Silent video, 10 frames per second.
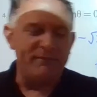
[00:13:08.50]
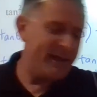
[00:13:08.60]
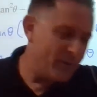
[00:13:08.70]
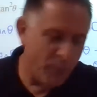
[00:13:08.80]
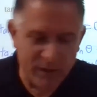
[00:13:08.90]

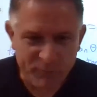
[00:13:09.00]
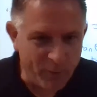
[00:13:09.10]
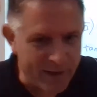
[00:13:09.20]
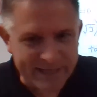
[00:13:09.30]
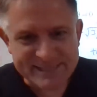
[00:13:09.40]
Then what if
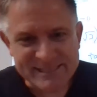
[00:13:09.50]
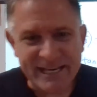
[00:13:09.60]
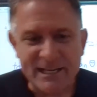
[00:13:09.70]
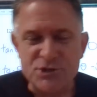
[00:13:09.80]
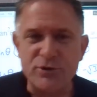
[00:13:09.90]
we went a
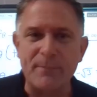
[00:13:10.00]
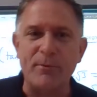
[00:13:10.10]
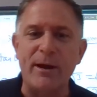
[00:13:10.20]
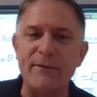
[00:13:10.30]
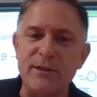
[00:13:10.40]
second
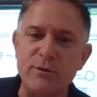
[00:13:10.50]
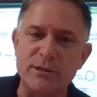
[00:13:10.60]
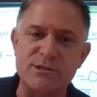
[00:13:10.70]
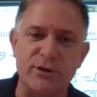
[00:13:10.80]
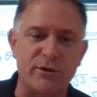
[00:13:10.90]
trip around the
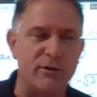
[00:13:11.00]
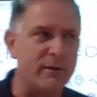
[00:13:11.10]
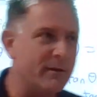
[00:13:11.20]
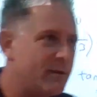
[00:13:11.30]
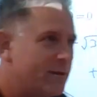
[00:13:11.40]
unit
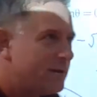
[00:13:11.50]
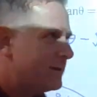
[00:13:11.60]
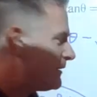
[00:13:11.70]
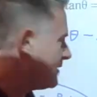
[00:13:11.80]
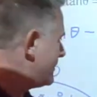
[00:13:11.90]
circle?
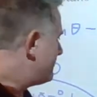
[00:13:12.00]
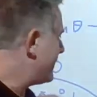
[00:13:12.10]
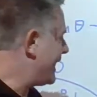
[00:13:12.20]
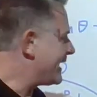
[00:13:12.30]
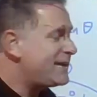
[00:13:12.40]

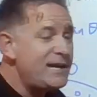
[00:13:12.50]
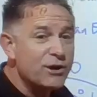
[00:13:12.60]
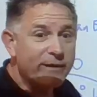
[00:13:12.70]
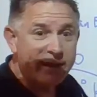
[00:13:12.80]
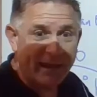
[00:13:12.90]
Back
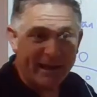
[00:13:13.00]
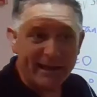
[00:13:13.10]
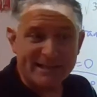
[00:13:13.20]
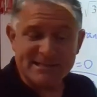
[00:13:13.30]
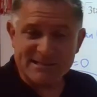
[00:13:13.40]
here
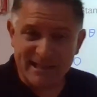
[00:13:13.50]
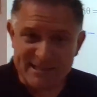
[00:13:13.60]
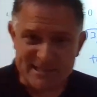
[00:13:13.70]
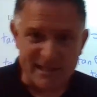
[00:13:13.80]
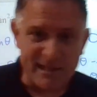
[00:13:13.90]
again at
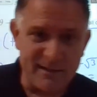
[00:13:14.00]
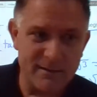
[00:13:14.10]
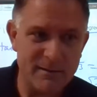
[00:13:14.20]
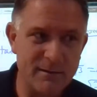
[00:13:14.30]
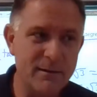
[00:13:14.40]

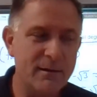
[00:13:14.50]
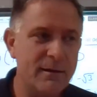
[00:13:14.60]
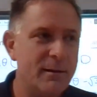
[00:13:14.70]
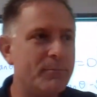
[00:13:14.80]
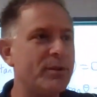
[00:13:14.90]
60
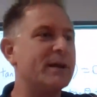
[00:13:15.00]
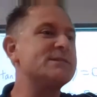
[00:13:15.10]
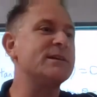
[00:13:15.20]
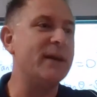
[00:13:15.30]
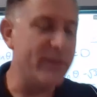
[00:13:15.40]

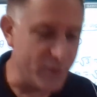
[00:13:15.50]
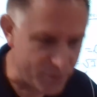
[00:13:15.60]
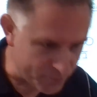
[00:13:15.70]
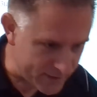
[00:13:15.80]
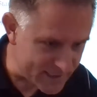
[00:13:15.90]
plus
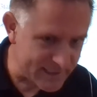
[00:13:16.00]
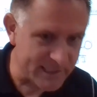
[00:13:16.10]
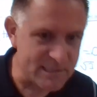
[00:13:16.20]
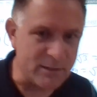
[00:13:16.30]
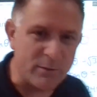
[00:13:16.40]
another
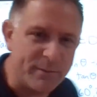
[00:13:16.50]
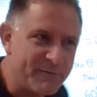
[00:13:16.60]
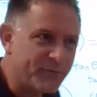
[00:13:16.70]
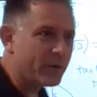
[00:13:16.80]
360 would be